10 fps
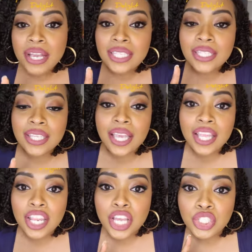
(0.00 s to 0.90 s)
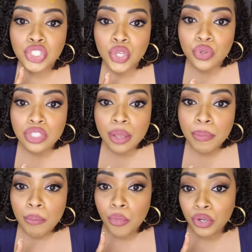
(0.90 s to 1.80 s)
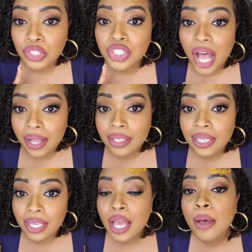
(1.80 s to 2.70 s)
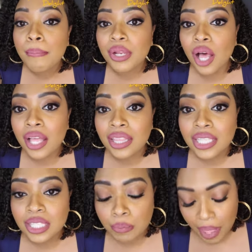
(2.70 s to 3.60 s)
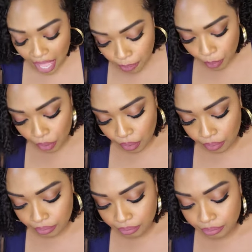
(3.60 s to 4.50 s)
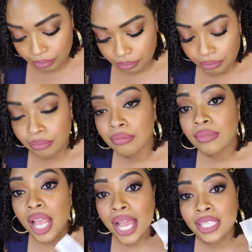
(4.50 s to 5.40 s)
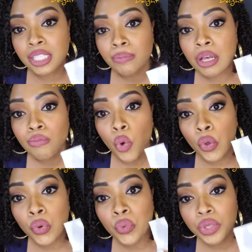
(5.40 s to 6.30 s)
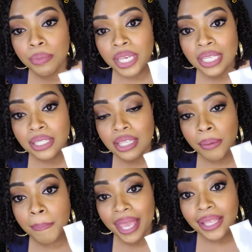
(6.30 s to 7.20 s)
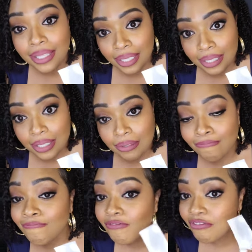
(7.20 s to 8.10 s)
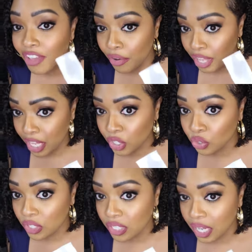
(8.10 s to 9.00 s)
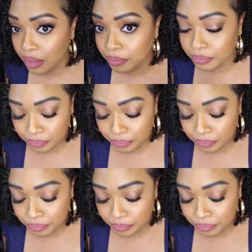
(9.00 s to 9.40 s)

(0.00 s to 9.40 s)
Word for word: my skin, it shows up more chocolatey, but on this paper, I smell more creaminess in the Baileys. Very interesting.